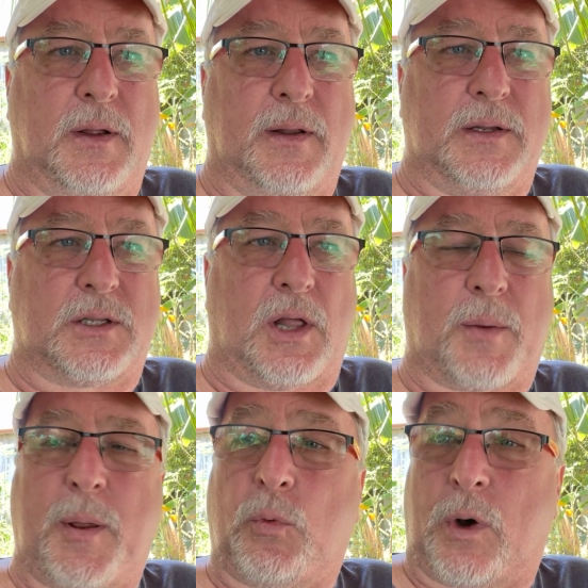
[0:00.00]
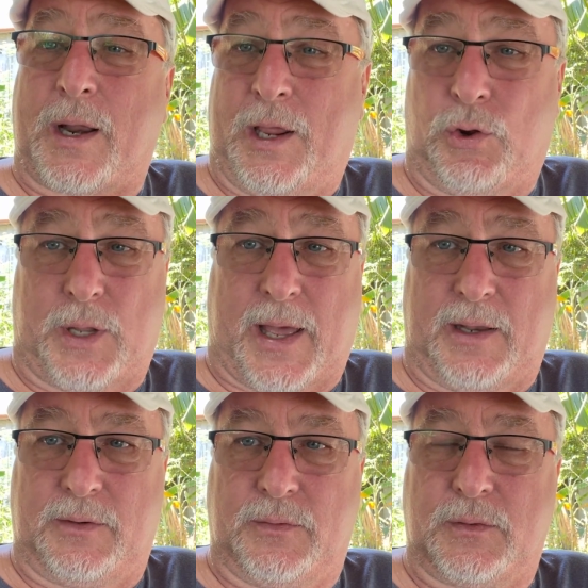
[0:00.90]
A lot of people want to hear that.
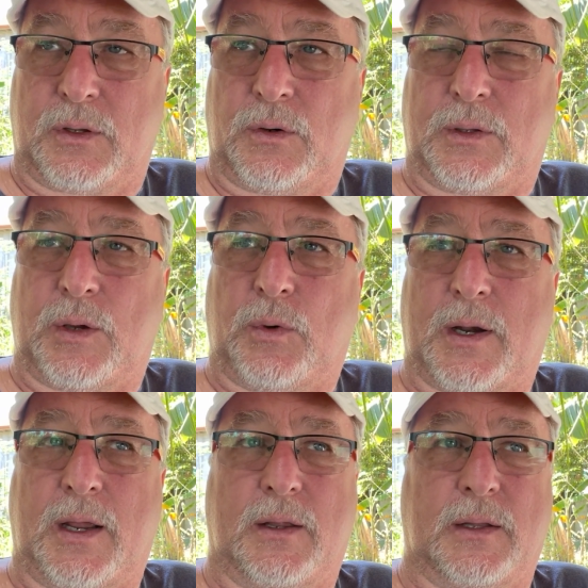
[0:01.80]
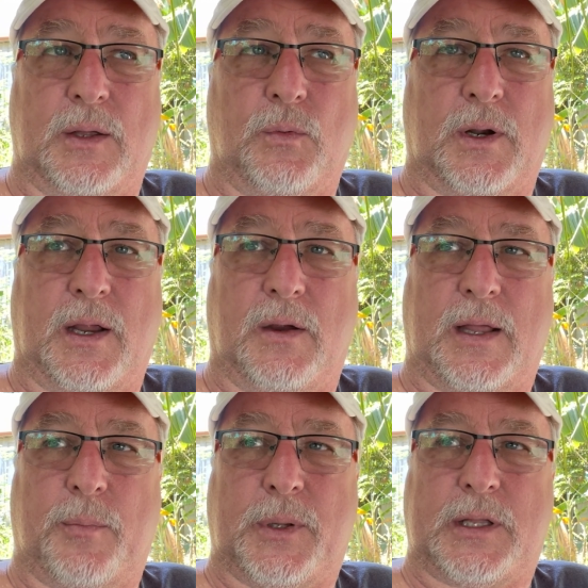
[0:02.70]
They want to hear
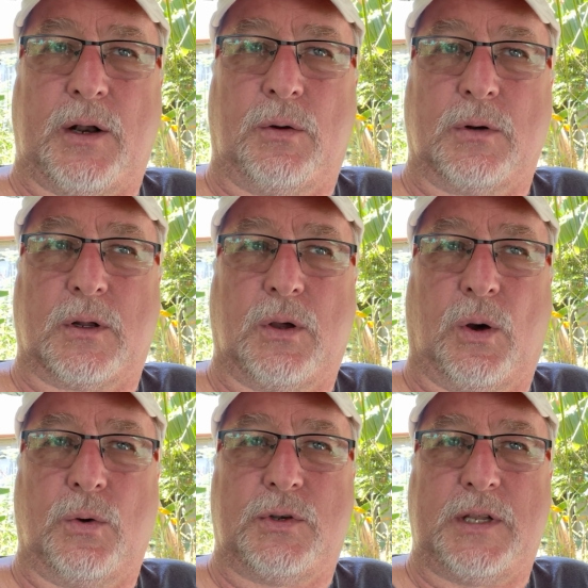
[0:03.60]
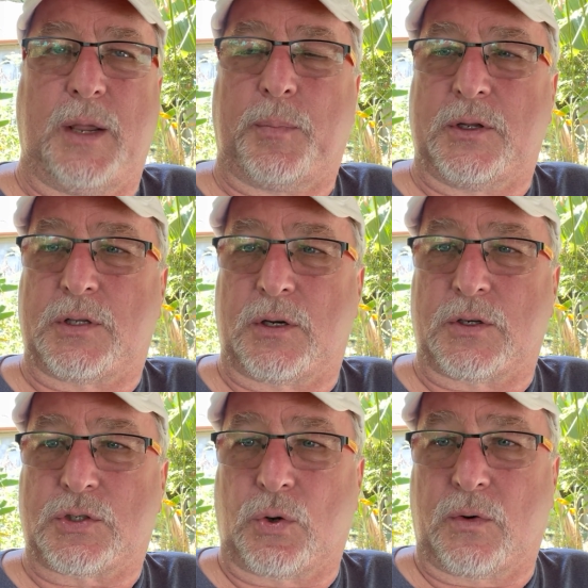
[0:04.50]
that, but they don't go deep into their
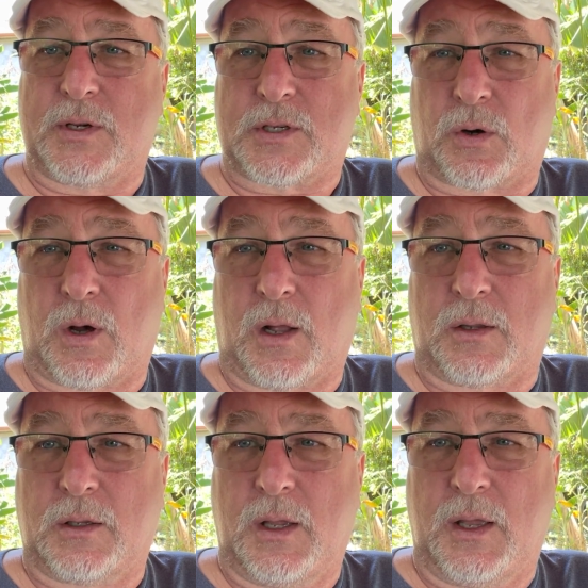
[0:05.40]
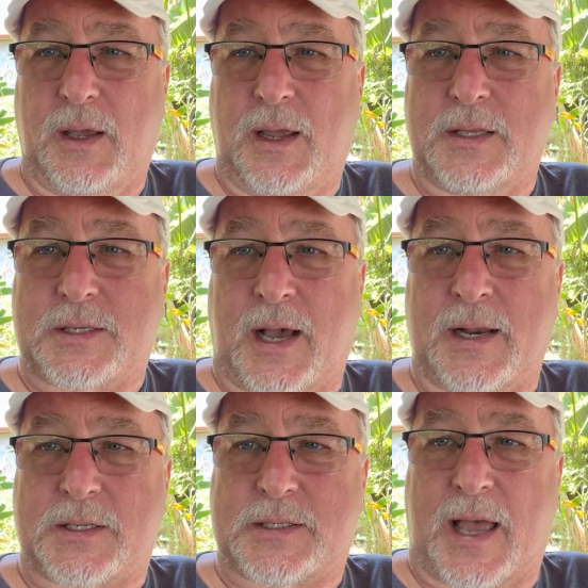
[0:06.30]
stories at all. It's kind
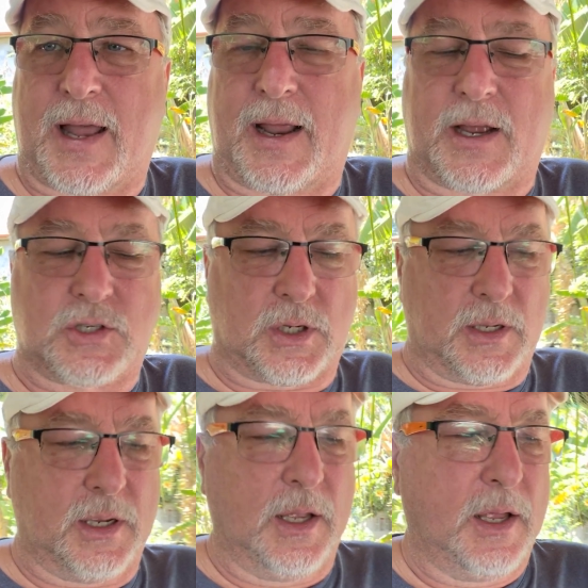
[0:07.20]
of sad, actually.